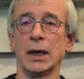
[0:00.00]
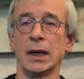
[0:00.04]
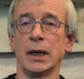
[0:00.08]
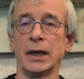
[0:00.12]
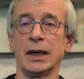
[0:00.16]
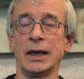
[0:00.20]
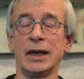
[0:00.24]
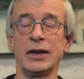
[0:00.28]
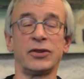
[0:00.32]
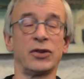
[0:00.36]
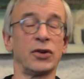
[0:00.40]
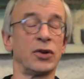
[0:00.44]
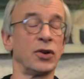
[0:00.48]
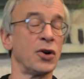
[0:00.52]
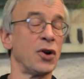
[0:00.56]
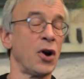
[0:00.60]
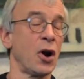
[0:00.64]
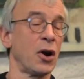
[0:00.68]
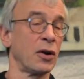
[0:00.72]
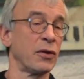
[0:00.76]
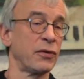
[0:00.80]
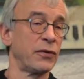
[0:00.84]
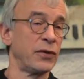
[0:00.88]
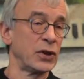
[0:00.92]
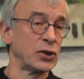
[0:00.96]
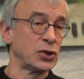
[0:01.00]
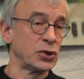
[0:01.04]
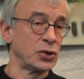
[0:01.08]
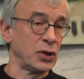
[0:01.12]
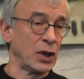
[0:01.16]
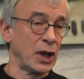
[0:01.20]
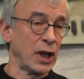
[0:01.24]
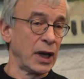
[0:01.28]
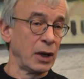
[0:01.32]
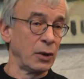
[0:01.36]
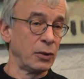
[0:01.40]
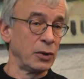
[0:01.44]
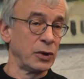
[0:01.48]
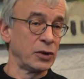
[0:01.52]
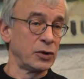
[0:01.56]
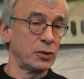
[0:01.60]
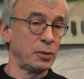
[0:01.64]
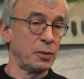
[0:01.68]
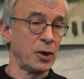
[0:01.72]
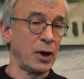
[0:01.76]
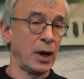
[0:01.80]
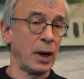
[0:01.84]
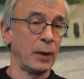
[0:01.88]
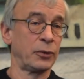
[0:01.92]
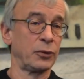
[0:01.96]
Is it an artificial language?
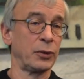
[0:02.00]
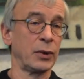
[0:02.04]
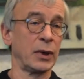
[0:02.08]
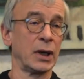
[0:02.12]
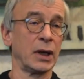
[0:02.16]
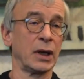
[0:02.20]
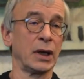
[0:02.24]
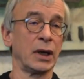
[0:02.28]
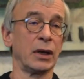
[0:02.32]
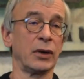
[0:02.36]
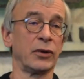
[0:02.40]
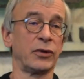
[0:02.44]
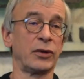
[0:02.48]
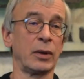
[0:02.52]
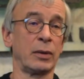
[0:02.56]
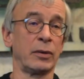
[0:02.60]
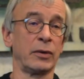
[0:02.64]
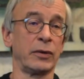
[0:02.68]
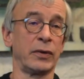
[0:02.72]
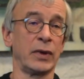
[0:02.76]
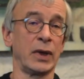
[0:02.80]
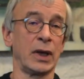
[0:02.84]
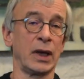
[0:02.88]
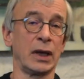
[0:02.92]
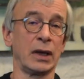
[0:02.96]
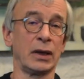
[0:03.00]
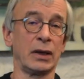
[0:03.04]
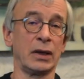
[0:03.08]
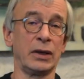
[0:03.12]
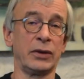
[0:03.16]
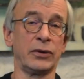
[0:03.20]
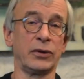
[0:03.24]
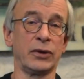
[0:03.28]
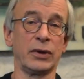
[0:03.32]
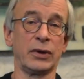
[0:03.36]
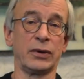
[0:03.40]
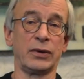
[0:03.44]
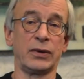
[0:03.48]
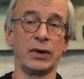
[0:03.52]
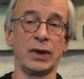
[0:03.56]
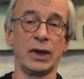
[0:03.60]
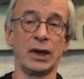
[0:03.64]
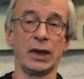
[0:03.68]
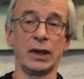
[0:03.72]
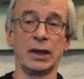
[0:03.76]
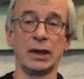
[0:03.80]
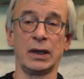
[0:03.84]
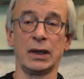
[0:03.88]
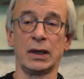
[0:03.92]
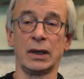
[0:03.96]
Perhaps we could get at some of that. Is it
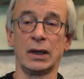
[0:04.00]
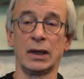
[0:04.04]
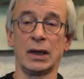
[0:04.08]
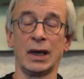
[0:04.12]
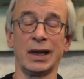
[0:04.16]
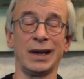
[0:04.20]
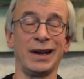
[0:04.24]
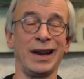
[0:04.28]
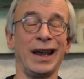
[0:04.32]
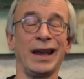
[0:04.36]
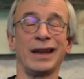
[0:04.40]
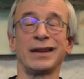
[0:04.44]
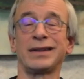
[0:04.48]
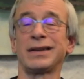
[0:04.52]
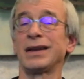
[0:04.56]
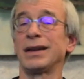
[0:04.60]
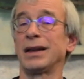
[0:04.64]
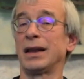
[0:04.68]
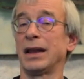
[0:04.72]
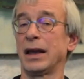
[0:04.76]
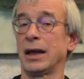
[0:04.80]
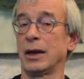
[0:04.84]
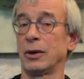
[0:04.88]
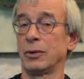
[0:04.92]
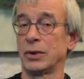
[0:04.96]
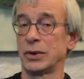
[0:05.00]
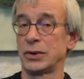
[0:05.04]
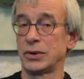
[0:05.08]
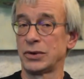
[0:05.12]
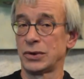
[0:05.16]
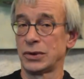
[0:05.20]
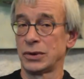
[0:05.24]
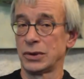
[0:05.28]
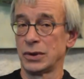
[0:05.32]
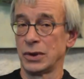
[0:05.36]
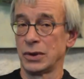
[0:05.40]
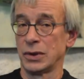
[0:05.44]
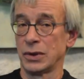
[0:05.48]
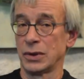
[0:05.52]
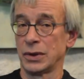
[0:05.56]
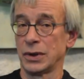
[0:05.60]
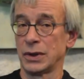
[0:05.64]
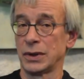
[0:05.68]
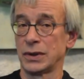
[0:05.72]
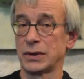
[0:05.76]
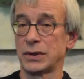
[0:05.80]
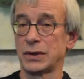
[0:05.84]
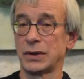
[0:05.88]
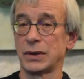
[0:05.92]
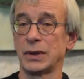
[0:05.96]
an anti-language,
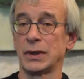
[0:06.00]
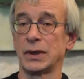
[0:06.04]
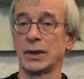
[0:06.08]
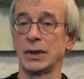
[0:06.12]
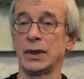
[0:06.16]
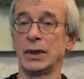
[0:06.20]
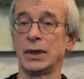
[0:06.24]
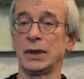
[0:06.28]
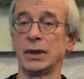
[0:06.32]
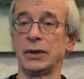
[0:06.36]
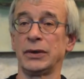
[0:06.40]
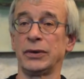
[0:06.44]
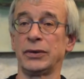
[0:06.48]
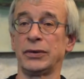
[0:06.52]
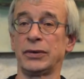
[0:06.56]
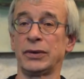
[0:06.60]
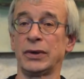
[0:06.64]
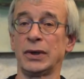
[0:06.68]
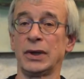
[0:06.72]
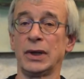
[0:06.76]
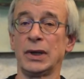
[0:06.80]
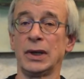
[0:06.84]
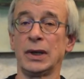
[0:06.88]
that is